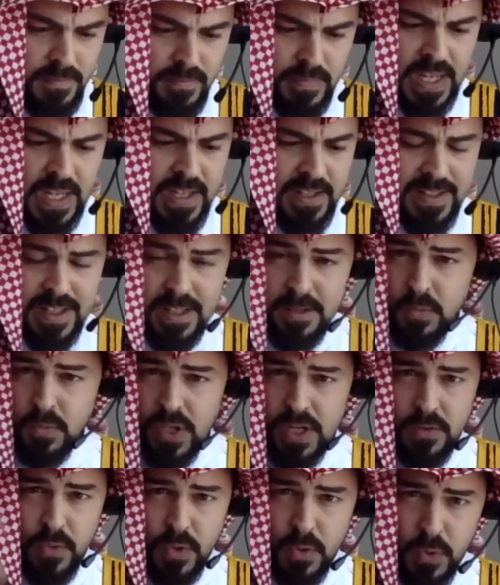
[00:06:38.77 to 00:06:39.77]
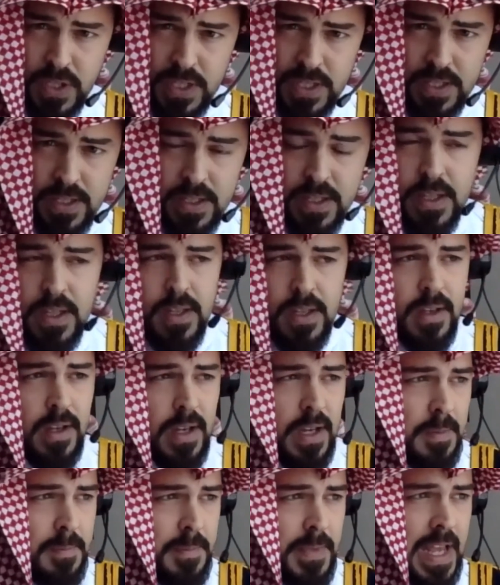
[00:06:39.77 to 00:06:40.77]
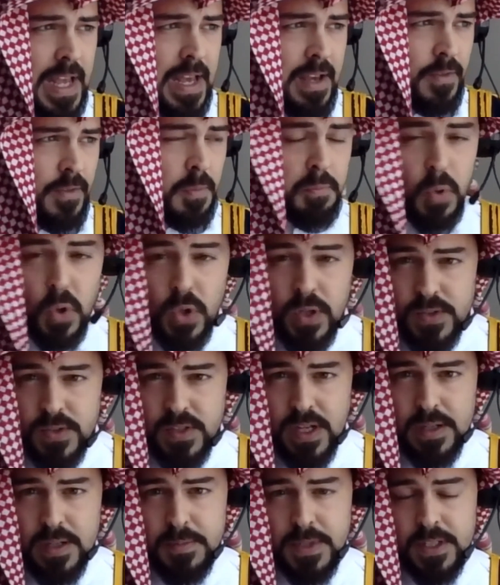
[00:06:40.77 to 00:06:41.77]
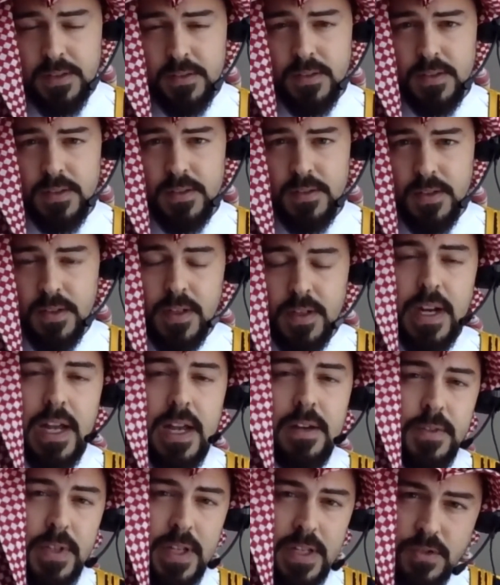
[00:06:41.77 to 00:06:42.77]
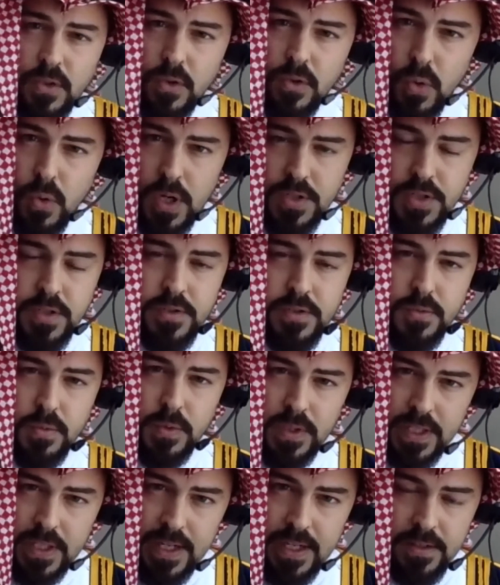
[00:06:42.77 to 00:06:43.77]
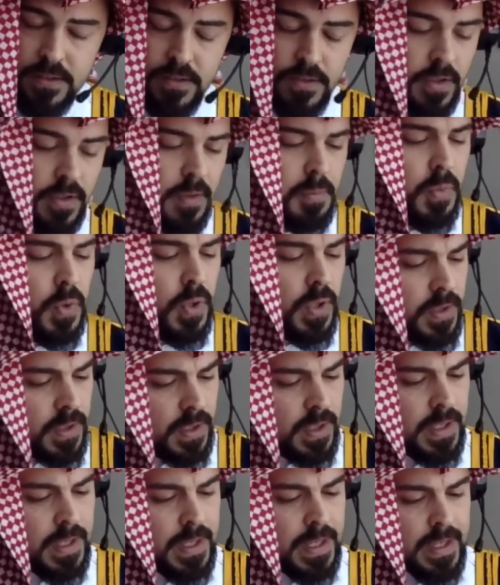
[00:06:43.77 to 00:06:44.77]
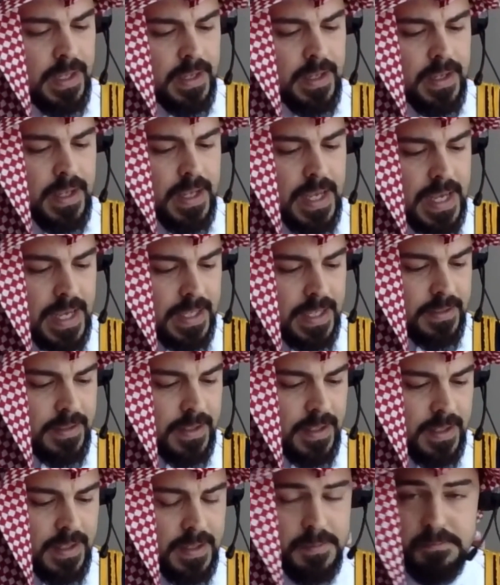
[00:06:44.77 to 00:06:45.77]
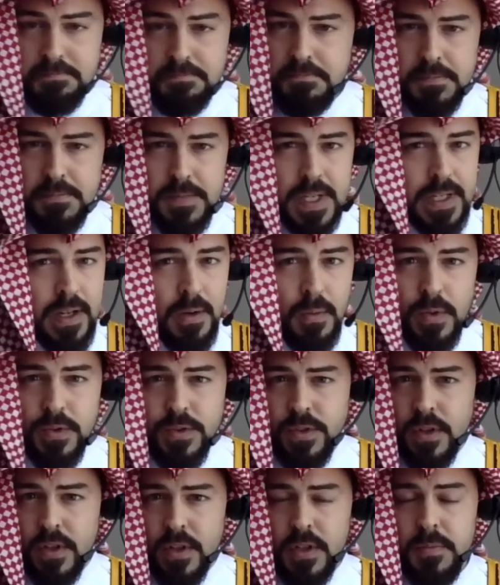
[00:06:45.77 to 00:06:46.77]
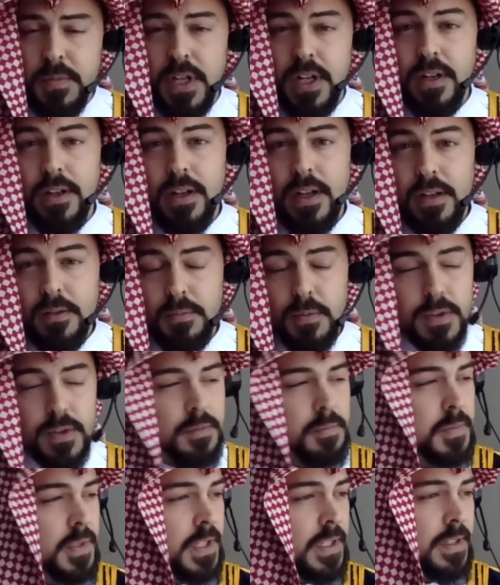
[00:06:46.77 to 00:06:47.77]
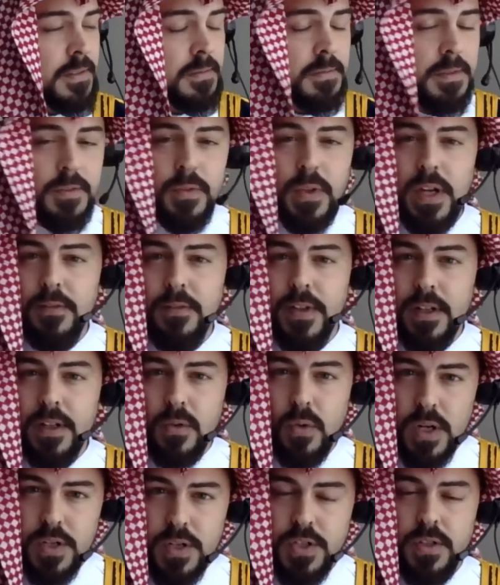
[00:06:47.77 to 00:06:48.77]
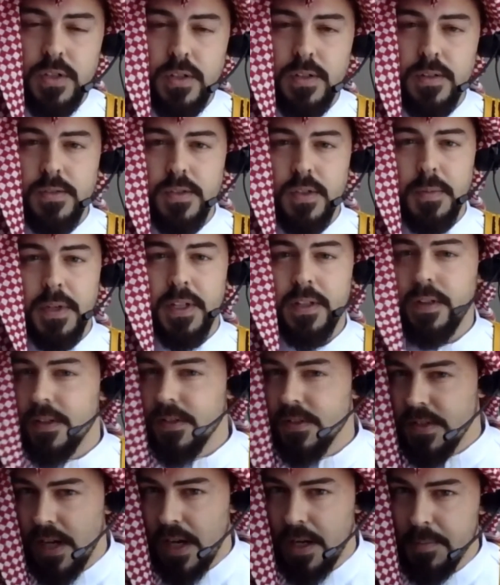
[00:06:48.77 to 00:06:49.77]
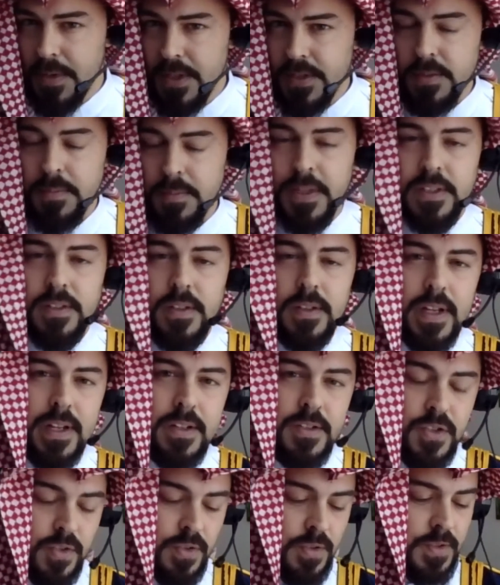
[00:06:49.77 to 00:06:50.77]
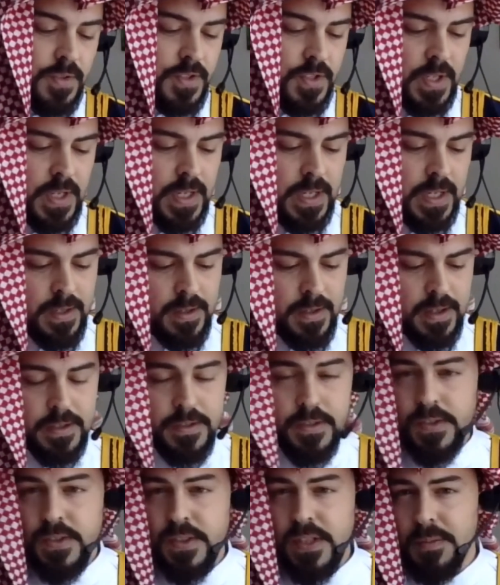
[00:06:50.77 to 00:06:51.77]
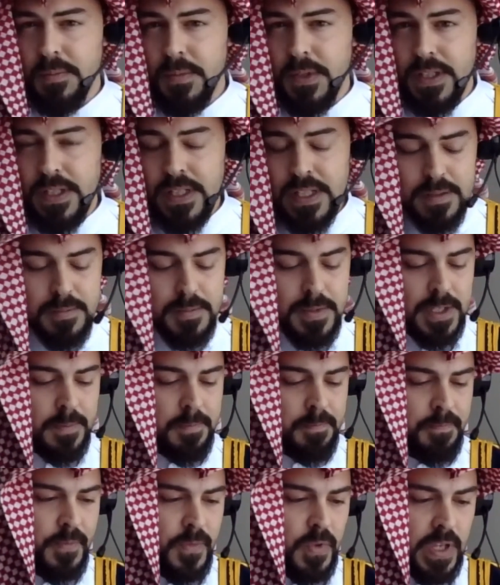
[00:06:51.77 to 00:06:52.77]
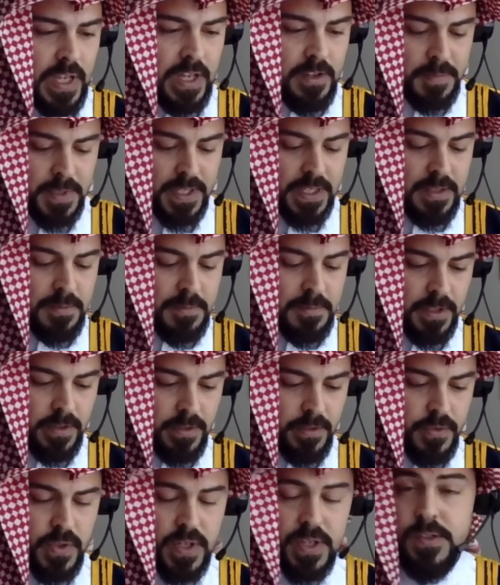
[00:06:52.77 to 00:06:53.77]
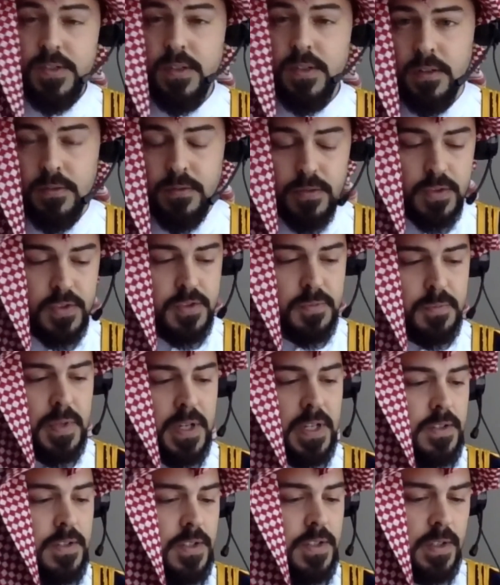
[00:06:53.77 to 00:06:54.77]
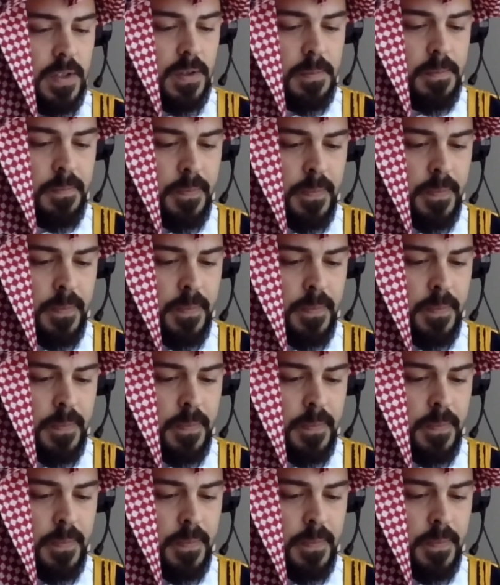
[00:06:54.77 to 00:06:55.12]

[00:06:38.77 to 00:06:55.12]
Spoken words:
And then whenever we have a book assignment, you're going to have to answer questions related to the book. And I want you to communicate with me if you have any questions about the assignments, about the lectures. Just send me an email. You have my email address on the first page here.